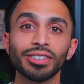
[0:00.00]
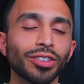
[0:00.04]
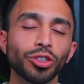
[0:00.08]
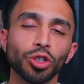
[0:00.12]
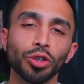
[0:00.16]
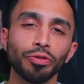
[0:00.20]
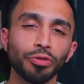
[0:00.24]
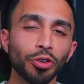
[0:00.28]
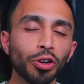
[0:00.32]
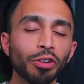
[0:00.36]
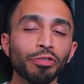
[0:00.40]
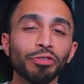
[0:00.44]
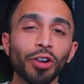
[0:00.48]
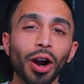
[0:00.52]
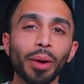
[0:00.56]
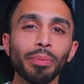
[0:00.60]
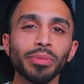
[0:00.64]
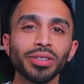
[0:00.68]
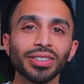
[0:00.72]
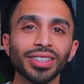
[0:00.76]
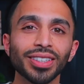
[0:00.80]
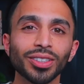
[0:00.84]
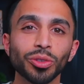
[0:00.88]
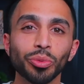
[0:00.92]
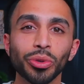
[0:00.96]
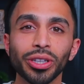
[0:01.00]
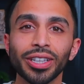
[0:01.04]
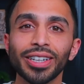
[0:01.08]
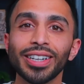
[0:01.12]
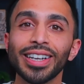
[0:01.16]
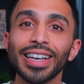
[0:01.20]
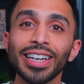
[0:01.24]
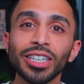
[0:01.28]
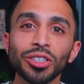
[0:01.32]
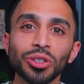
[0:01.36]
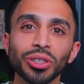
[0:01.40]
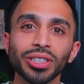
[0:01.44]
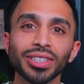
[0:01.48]
So if you're a pharmacist with an
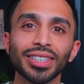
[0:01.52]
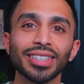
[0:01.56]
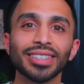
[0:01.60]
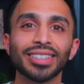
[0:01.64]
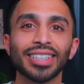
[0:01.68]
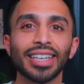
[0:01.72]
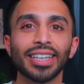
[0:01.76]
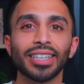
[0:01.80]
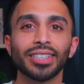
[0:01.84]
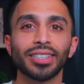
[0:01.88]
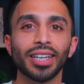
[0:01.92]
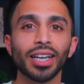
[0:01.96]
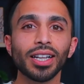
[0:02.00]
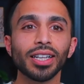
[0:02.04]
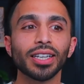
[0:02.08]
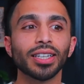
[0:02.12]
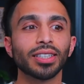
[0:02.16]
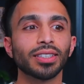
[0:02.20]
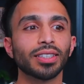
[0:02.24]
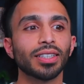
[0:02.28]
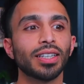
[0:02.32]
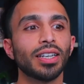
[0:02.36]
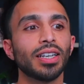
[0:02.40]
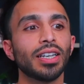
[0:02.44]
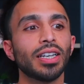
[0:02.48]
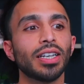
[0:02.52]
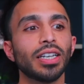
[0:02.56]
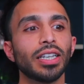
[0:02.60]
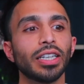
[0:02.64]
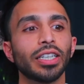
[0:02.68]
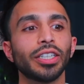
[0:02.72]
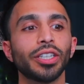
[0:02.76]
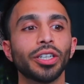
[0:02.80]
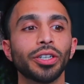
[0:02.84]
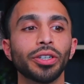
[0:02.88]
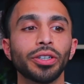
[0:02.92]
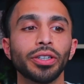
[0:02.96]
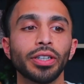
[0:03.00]
interest in psychedelics,
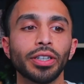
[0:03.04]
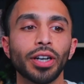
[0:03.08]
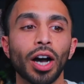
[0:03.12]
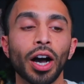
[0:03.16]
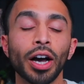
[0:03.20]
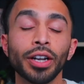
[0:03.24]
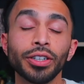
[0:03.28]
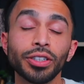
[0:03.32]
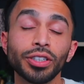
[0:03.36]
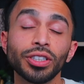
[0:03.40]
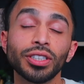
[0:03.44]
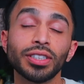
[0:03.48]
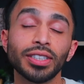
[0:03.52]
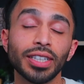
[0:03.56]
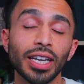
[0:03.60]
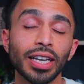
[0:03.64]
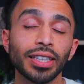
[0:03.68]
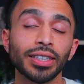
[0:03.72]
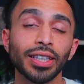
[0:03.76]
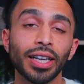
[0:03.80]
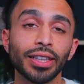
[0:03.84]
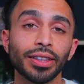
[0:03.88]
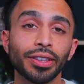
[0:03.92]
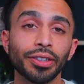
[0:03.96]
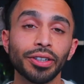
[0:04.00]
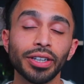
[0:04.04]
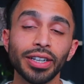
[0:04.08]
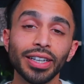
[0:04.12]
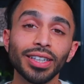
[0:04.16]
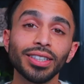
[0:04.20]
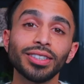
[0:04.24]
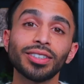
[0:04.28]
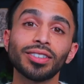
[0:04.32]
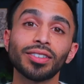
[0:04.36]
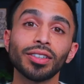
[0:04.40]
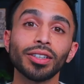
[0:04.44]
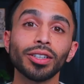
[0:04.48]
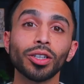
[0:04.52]
understand that there
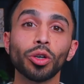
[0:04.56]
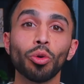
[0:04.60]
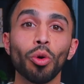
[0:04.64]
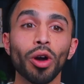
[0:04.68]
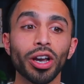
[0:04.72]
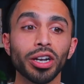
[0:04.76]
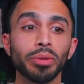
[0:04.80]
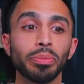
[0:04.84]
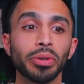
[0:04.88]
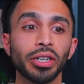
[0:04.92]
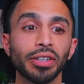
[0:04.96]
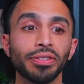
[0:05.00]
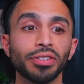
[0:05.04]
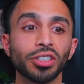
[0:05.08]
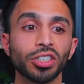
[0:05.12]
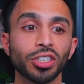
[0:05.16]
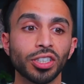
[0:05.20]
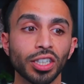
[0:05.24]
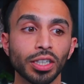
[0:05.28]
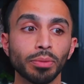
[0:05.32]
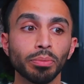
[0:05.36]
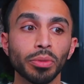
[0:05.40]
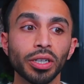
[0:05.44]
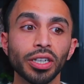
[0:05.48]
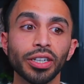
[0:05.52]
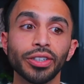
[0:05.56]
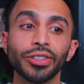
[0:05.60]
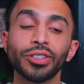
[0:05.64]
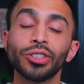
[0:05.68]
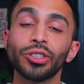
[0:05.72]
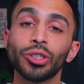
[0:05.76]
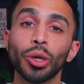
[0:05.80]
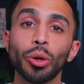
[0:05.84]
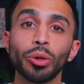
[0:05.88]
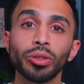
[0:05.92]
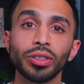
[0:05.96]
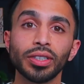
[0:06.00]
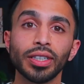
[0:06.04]
is still quite a bit of stigma
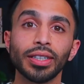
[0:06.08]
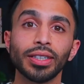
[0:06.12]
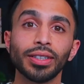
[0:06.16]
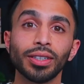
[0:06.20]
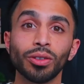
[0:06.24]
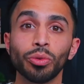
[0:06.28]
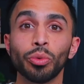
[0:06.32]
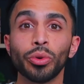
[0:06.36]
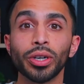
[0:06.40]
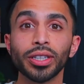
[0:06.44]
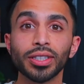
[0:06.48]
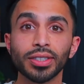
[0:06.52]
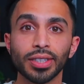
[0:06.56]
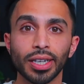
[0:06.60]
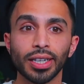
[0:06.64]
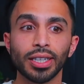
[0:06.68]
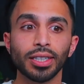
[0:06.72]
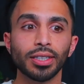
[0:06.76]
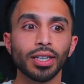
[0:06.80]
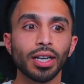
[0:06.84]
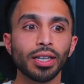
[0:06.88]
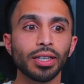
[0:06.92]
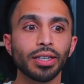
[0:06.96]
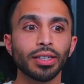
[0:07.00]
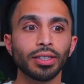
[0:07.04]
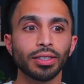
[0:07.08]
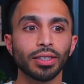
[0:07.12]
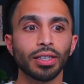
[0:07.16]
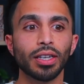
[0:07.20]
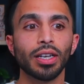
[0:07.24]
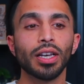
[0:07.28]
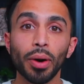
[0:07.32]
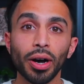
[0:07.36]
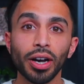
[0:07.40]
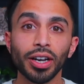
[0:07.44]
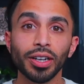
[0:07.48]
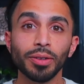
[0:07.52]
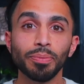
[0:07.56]
associated with psychedelics,
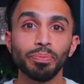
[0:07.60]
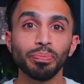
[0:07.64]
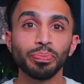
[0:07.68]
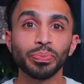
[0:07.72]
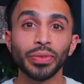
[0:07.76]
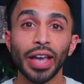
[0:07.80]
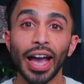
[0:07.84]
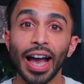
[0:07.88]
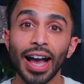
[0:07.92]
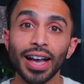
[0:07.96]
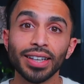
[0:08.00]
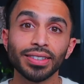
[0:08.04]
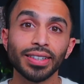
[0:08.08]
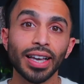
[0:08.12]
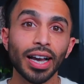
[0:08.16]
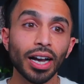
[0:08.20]
but as